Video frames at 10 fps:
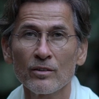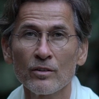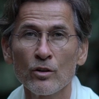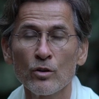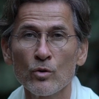
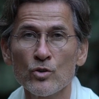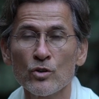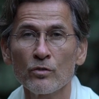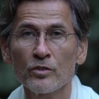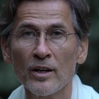the notion
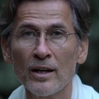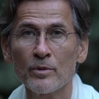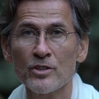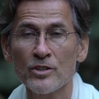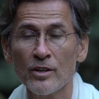of time
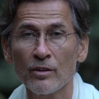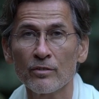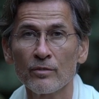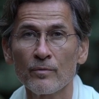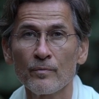itself.
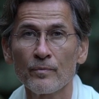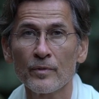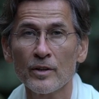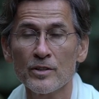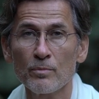
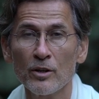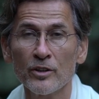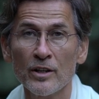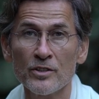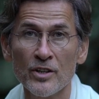It's about
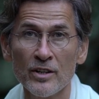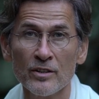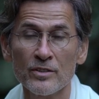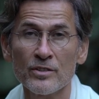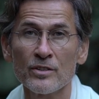
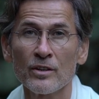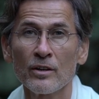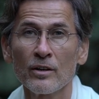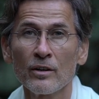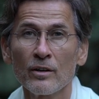transcendence.
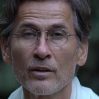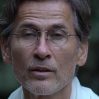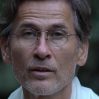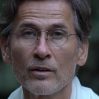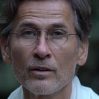
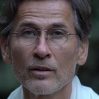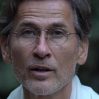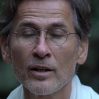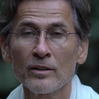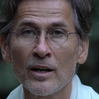
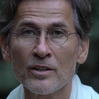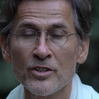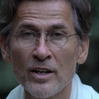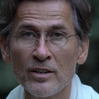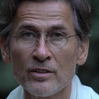And
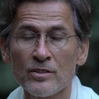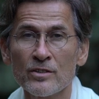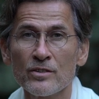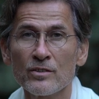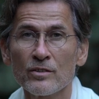
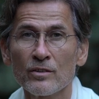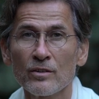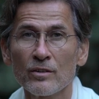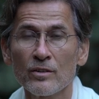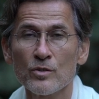transcendence
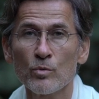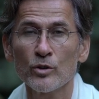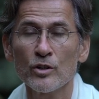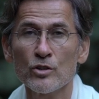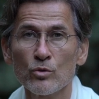is what
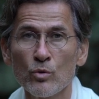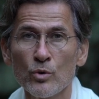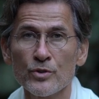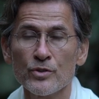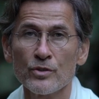
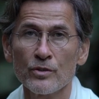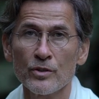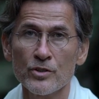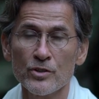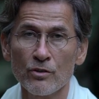restores
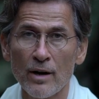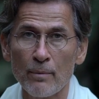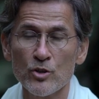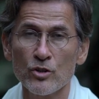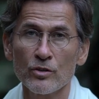this
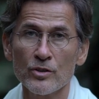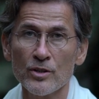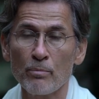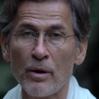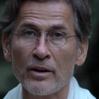rupture, this
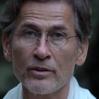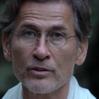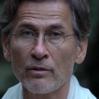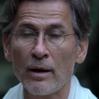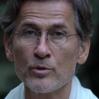apparent
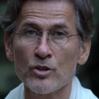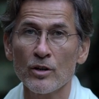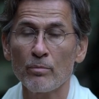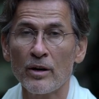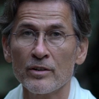rupture,
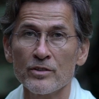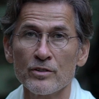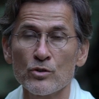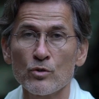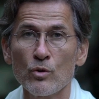apparent
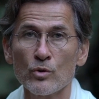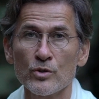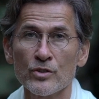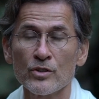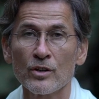
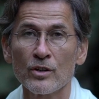discourse